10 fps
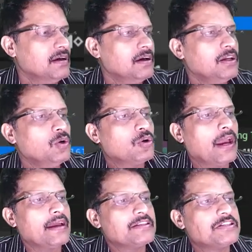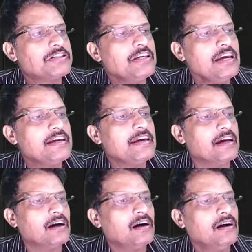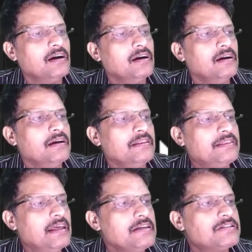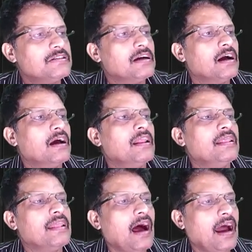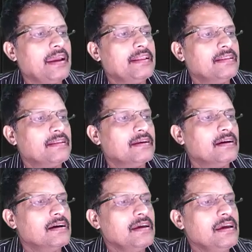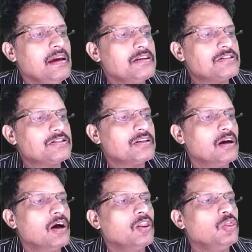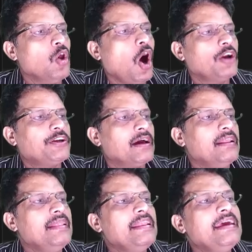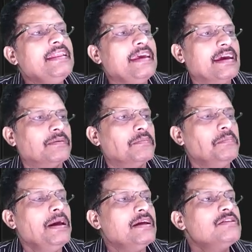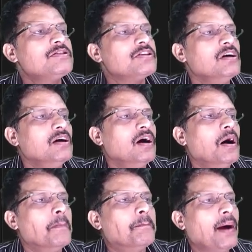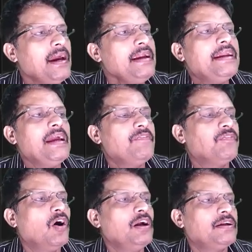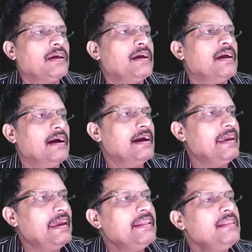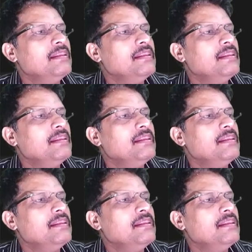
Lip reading: you can see here, this line is not linear. Means by default in